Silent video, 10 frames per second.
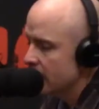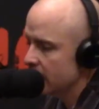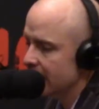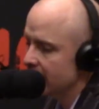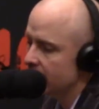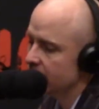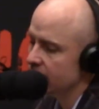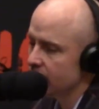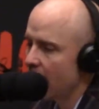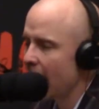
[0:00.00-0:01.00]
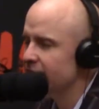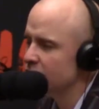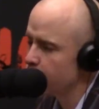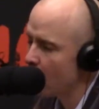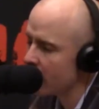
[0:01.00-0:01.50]
leading to desire. I
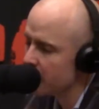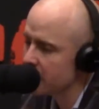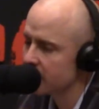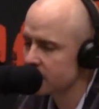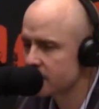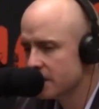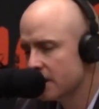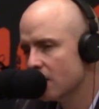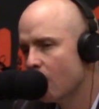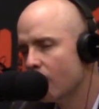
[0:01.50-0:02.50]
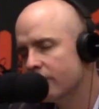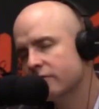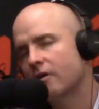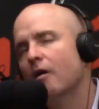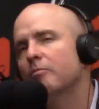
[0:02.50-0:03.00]
just want to be the CEO of
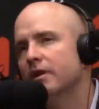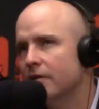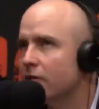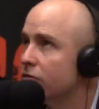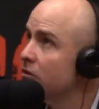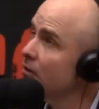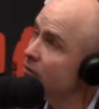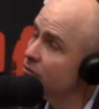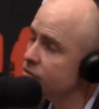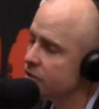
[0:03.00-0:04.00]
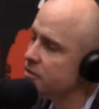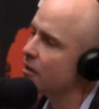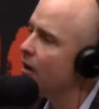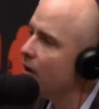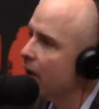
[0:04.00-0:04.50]
this company that's huge, and
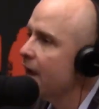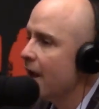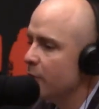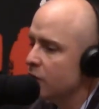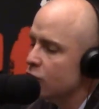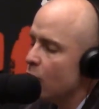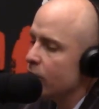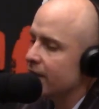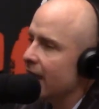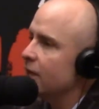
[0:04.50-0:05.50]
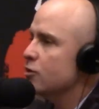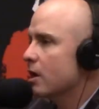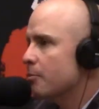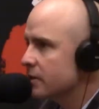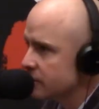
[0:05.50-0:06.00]
when you don't get it, you
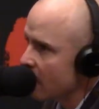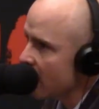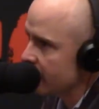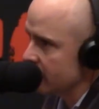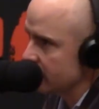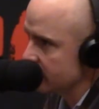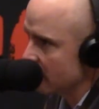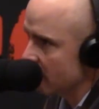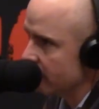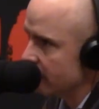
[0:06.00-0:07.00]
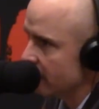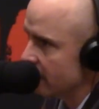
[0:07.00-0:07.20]
get pissed off at yourself.